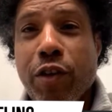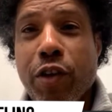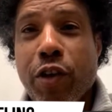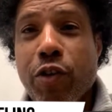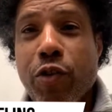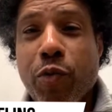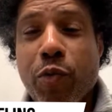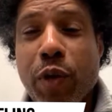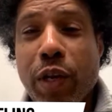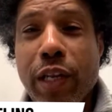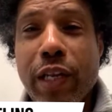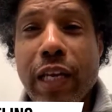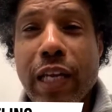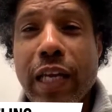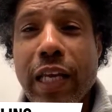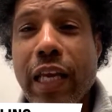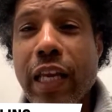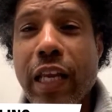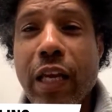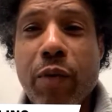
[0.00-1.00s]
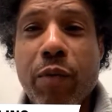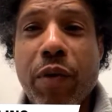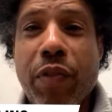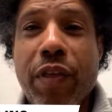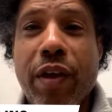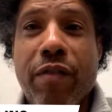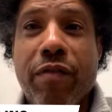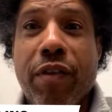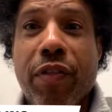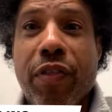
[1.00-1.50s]
you're really leading with
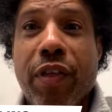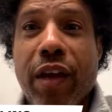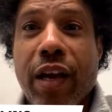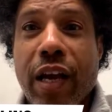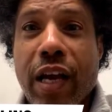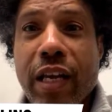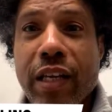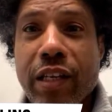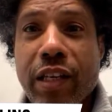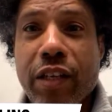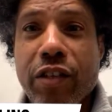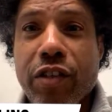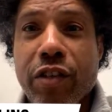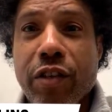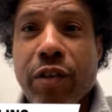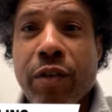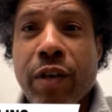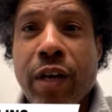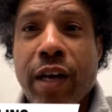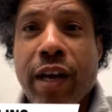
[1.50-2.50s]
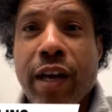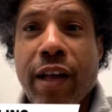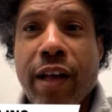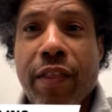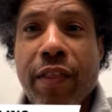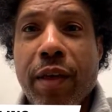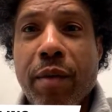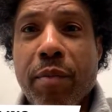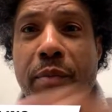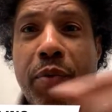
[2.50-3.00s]
everything on digital, and
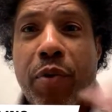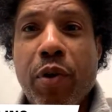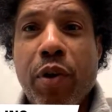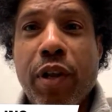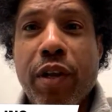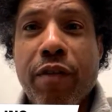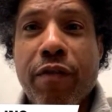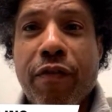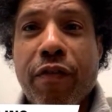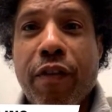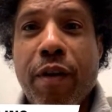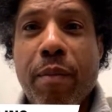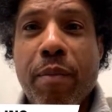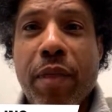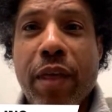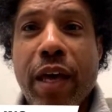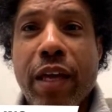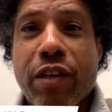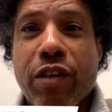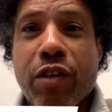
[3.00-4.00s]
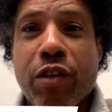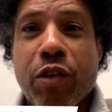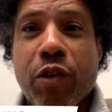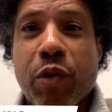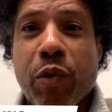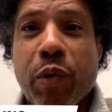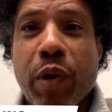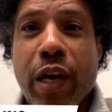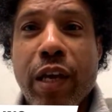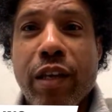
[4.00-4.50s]
then pulling from that to
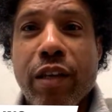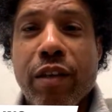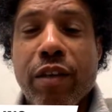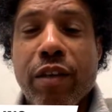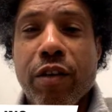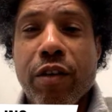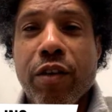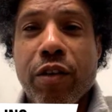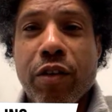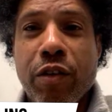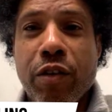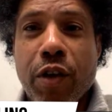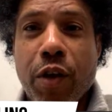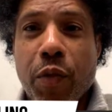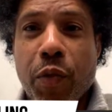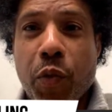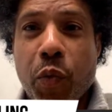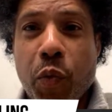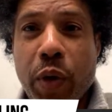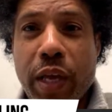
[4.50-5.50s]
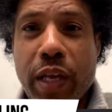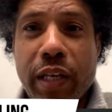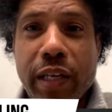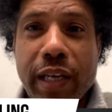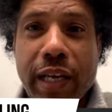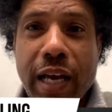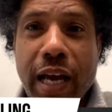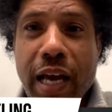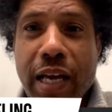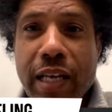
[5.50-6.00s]
create, the weekly
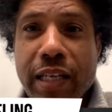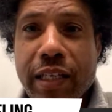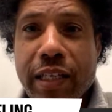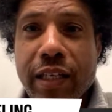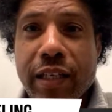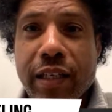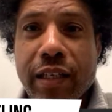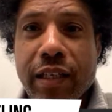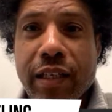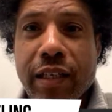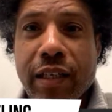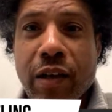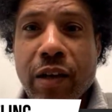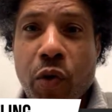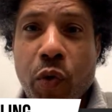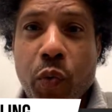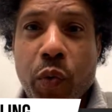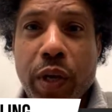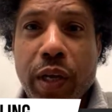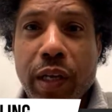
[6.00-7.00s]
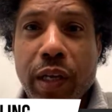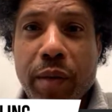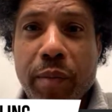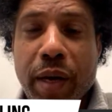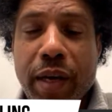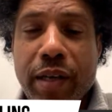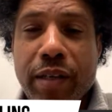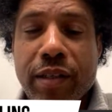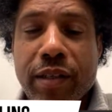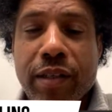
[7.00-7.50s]
content on a weekly
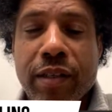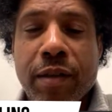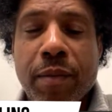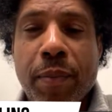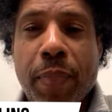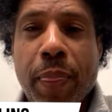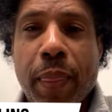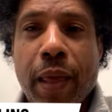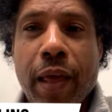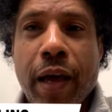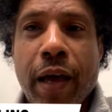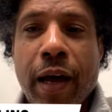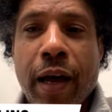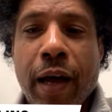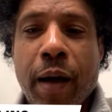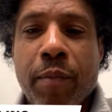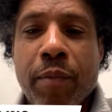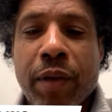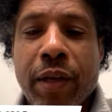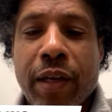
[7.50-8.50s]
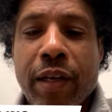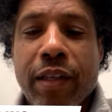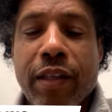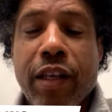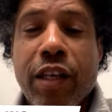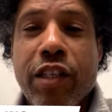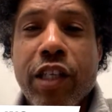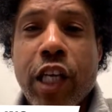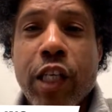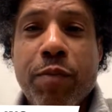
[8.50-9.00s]
basis. The
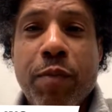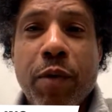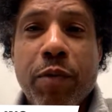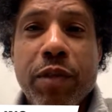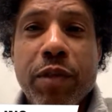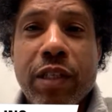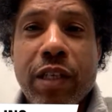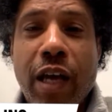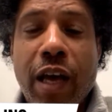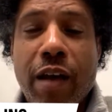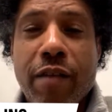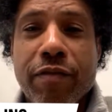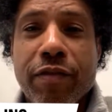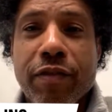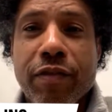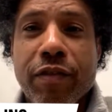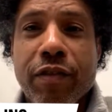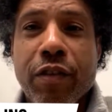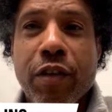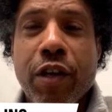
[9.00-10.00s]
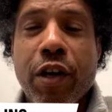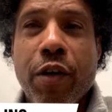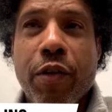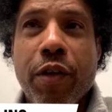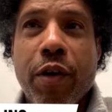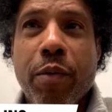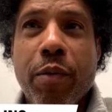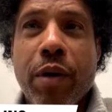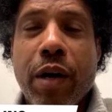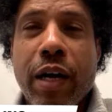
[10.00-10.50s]
adjustment was tough.
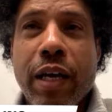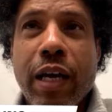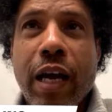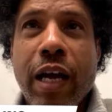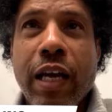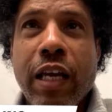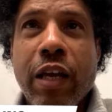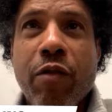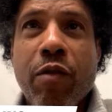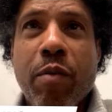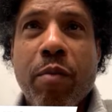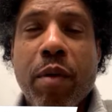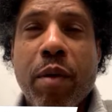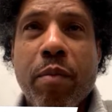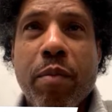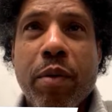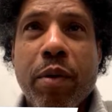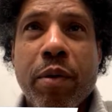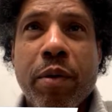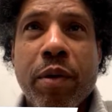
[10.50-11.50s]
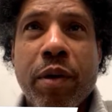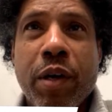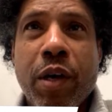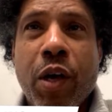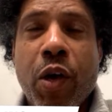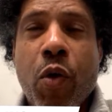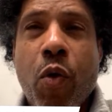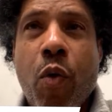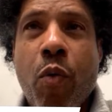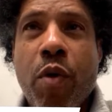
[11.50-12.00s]
I can remember
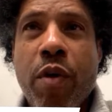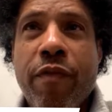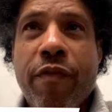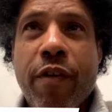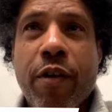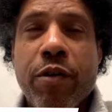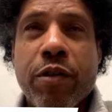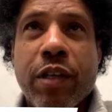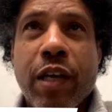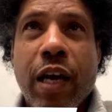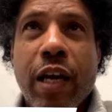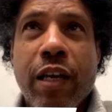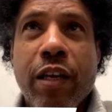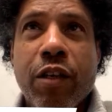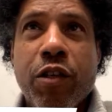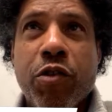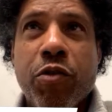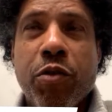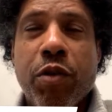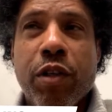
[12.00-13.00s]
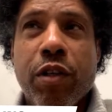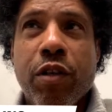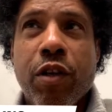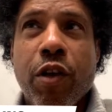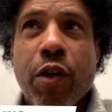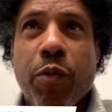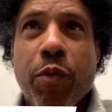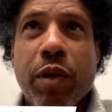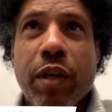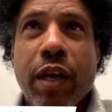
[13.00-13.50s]
when we first got into it.
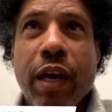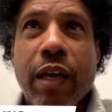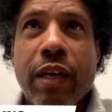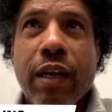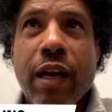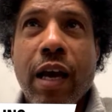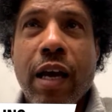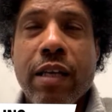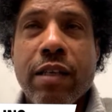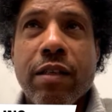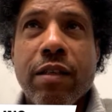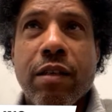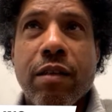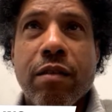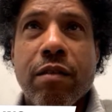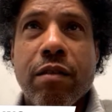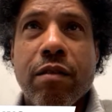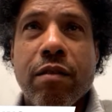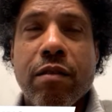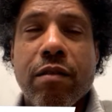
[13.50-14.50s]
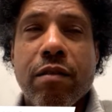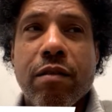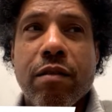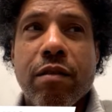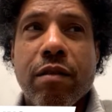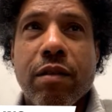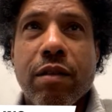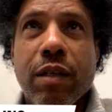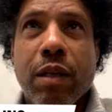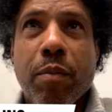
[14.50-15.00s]
We had constant
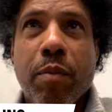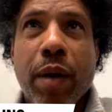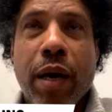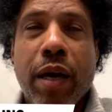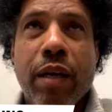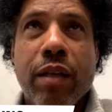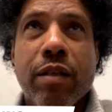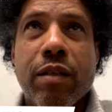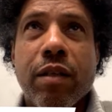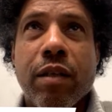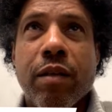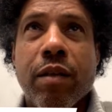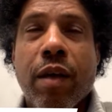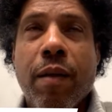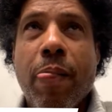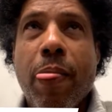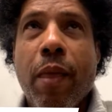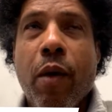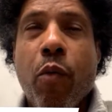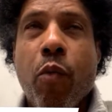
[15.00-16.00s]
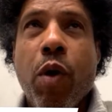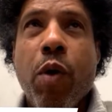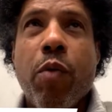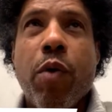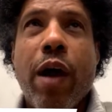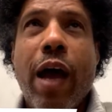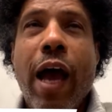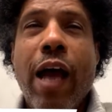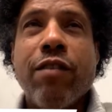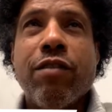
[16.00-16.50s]
debates, and we were
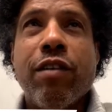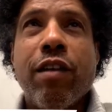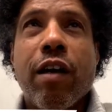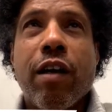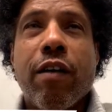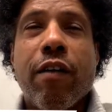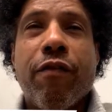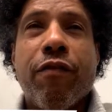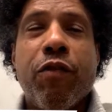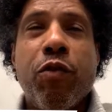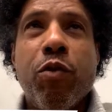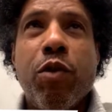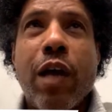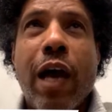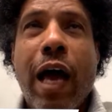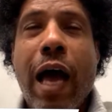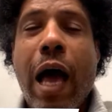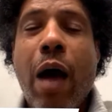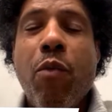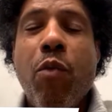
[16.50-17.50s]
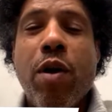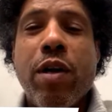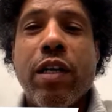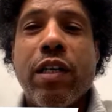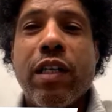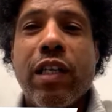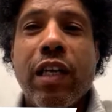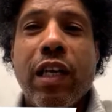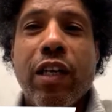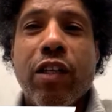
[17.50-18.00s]
actually a few. I wanted to
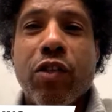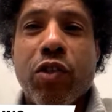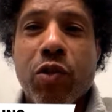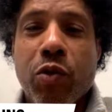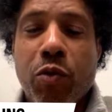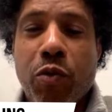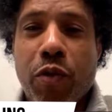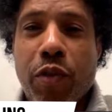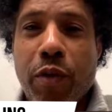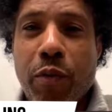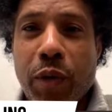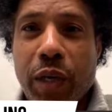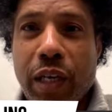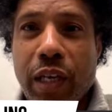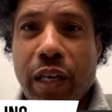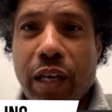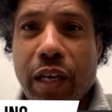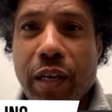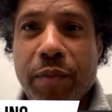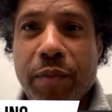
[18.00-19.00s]
get in sooner than we did,